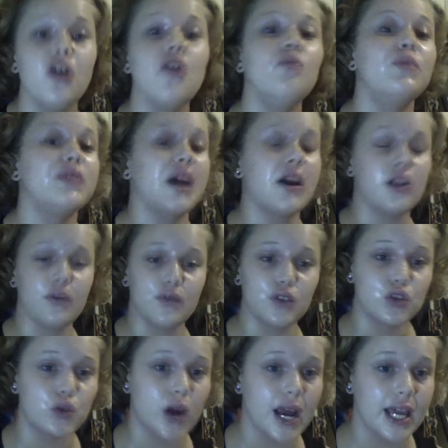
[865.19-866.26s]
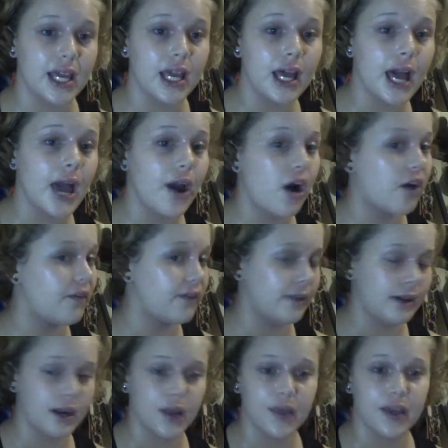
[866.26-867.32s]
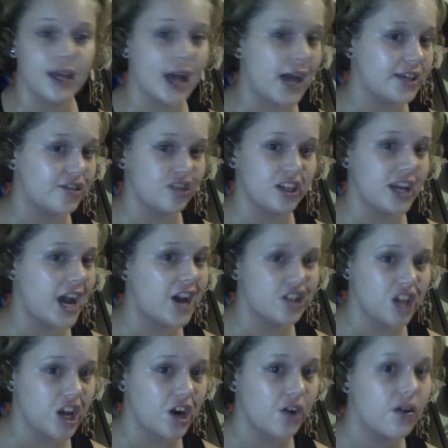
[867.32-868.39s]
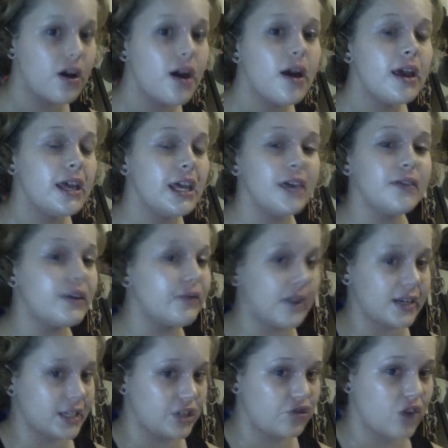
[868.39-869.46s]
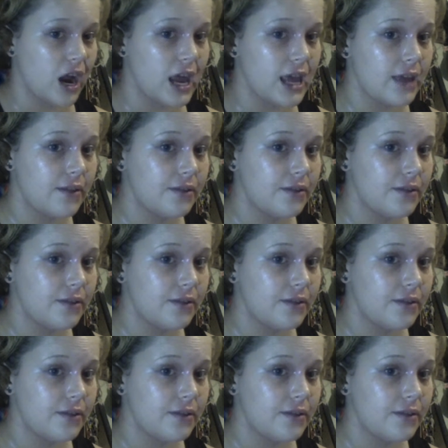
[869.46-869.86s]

without even trying it, I'm already going to think it has chunky eyeshadow, even if I didn't try it.